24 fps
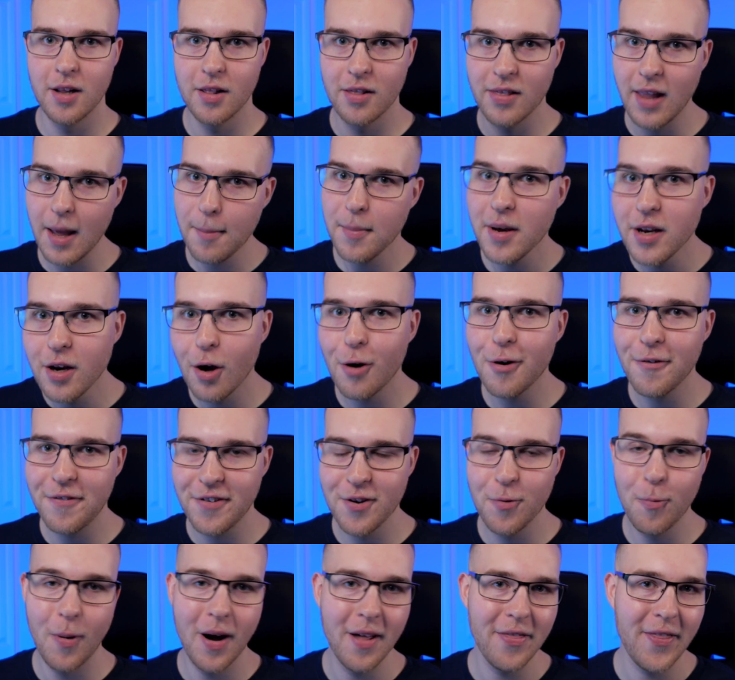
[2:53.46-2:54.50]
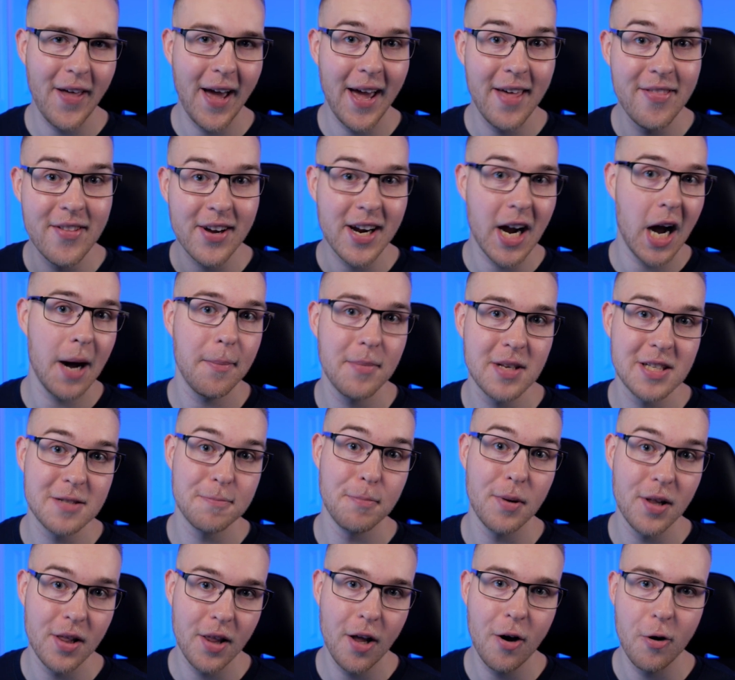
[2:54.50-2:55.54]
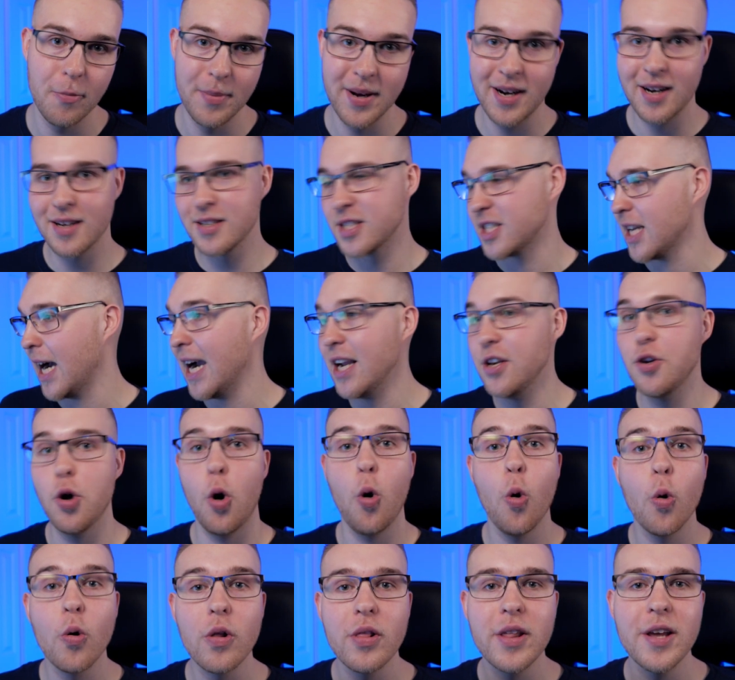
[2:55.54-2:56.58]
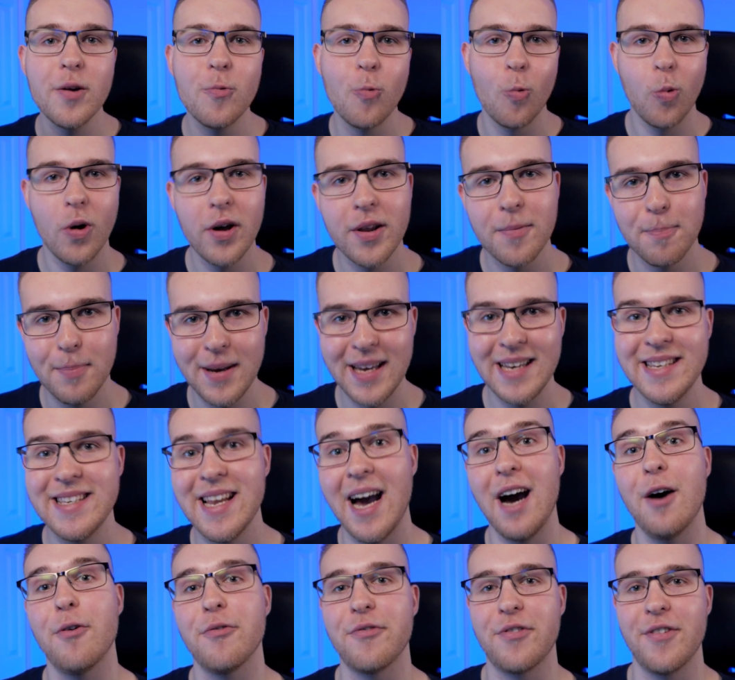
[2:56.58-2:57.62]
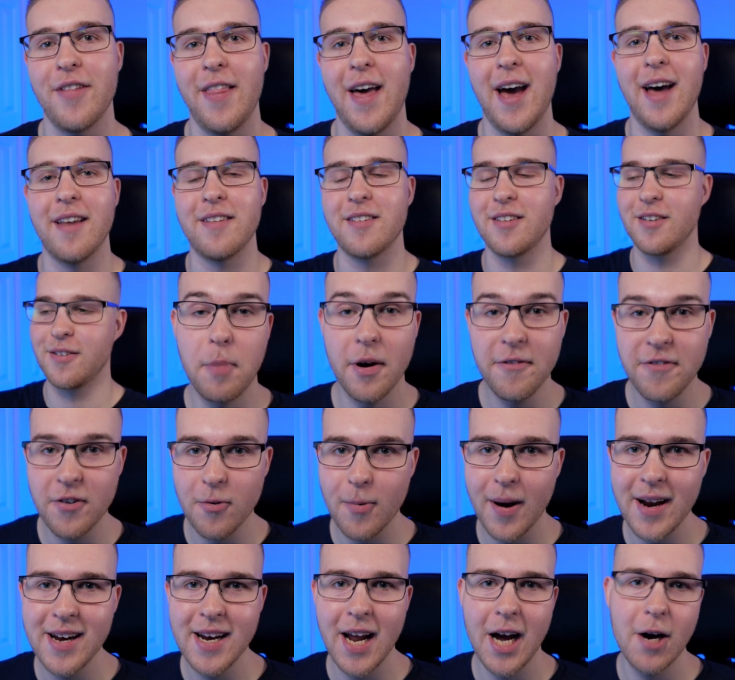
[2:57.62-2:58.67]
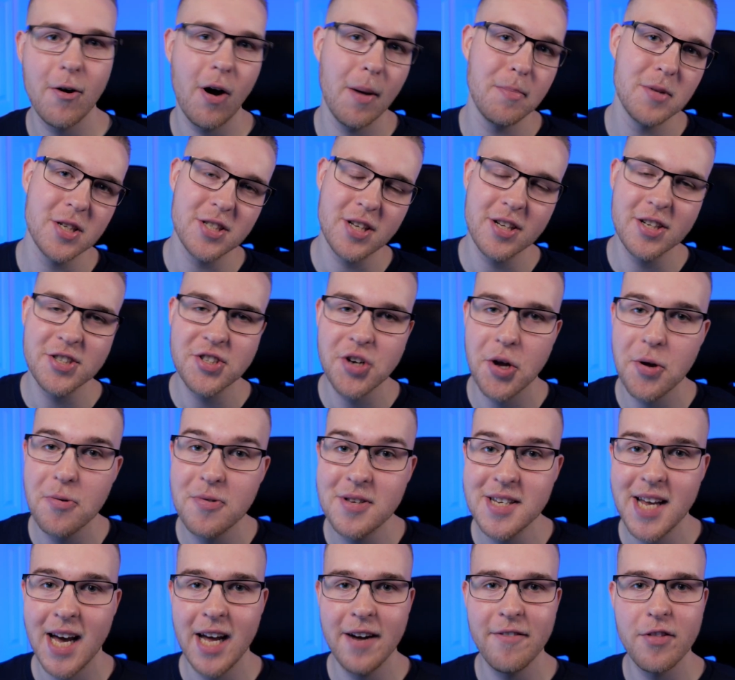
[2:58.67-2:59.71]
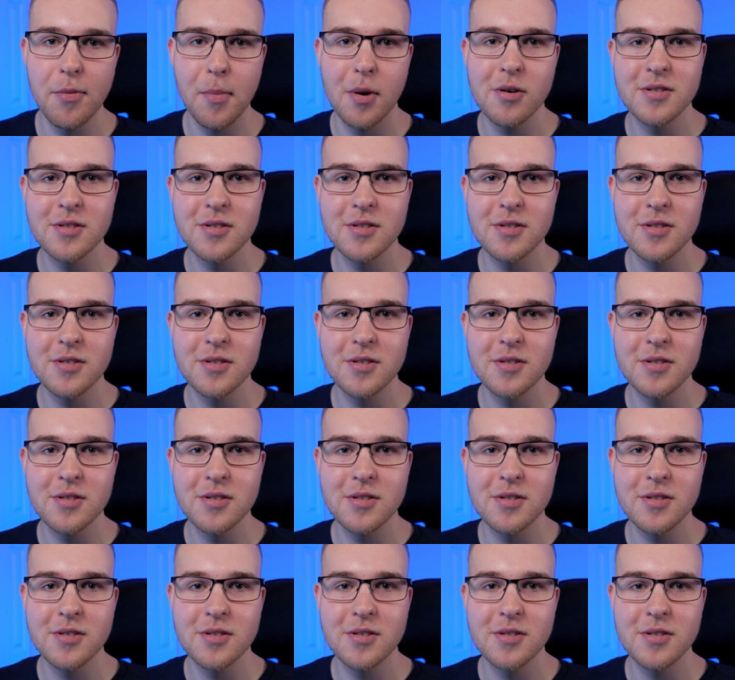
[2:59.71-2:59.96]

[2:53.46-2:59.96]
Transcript: Let me know if you want that in the comments below, because I totally would be down for that. But for right now, I'm just gonna show you ten of the